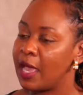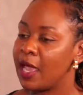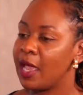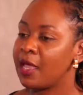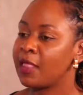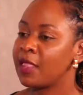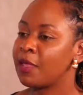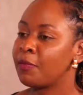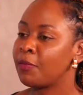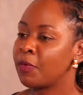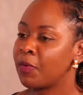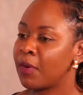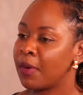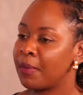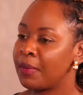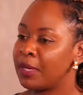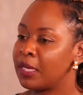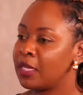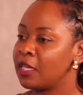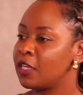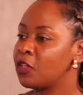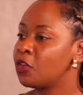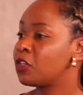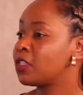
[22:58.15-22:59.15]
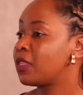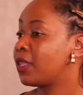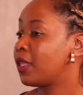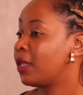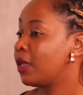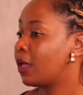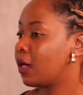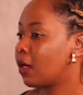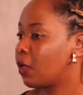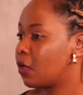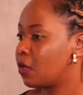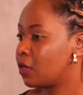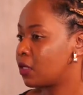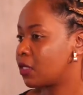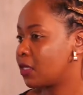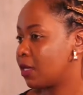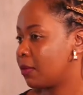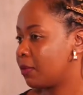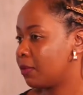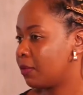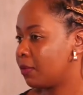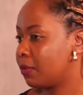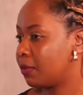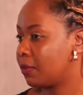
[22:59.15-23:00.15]
and they probably did not think long
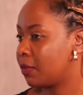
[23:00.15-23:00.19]
term.